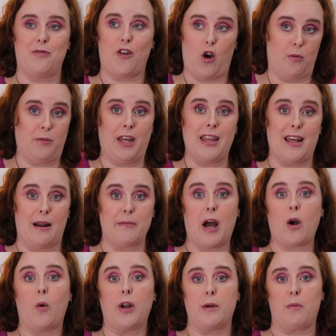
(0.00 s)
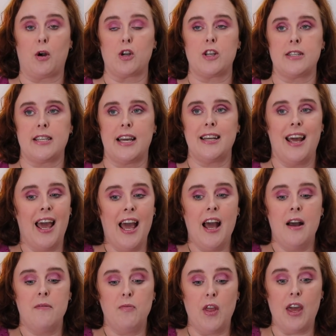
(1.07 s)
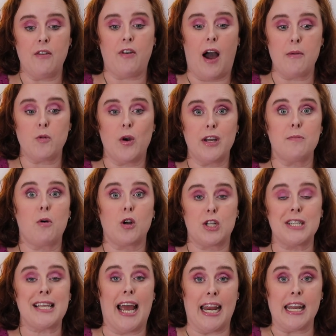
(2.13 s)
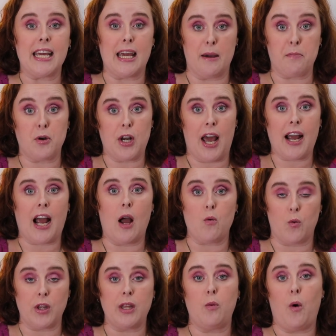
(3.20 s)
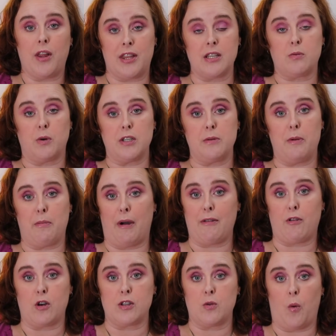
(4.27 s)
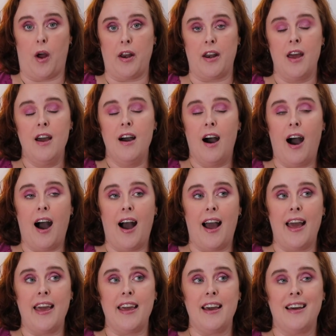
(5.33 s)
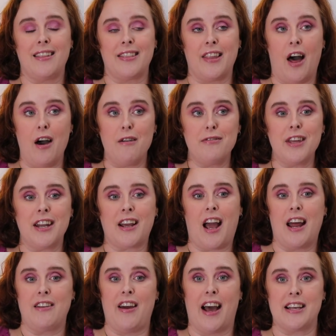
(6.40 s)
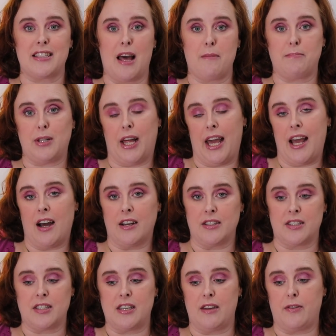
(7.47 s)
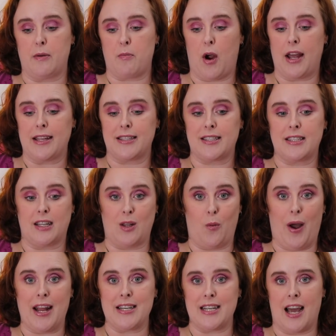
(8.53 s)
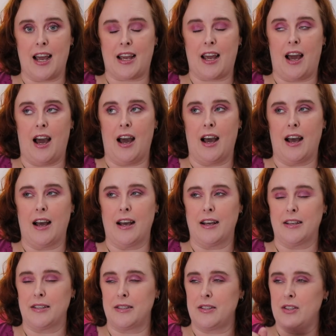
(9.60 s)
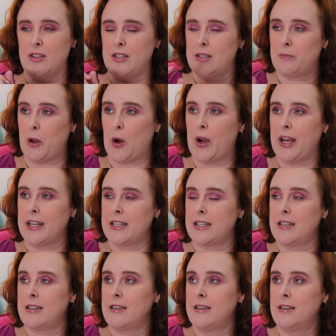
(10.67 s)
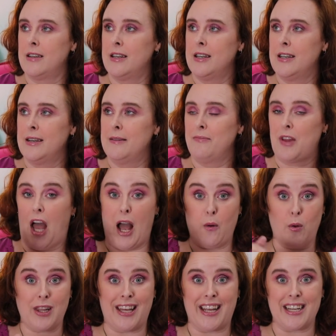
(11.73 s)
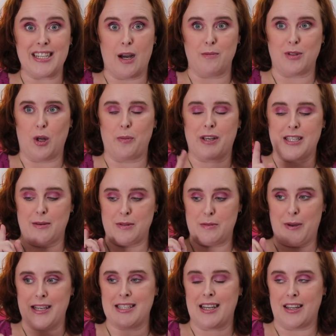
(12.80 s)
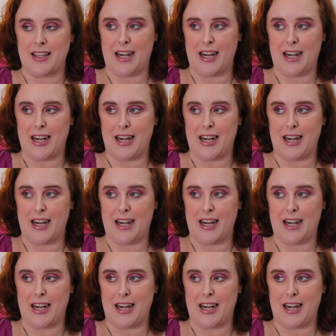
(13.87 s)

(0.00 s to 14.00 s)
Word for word: firmly that I'm not going to purchase it. If I'm going to purchase any Kipper deck, I really want this one to be my first one. I love that it kind of has that play on Stephen Bright's Silhouette deck, uh, Spirit. I will link it down below because I'm spacing